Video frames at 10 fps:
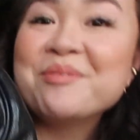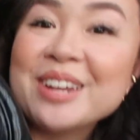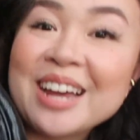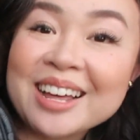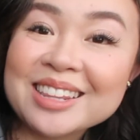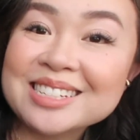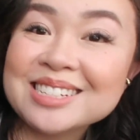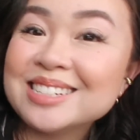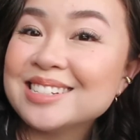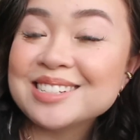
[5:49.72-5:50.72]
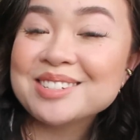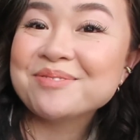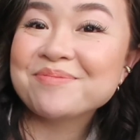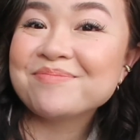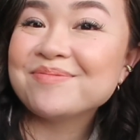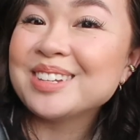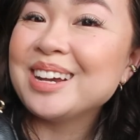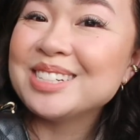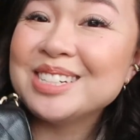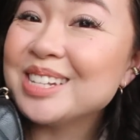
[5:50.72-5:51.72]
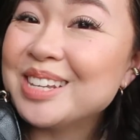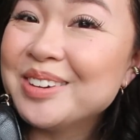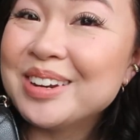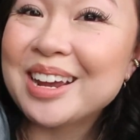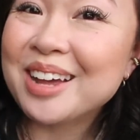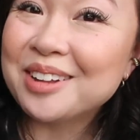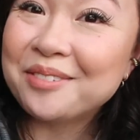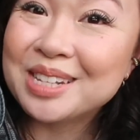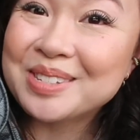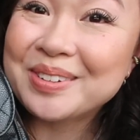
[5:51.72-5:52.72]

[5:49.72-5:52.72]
But yeah, this is, she's a cutie. I love this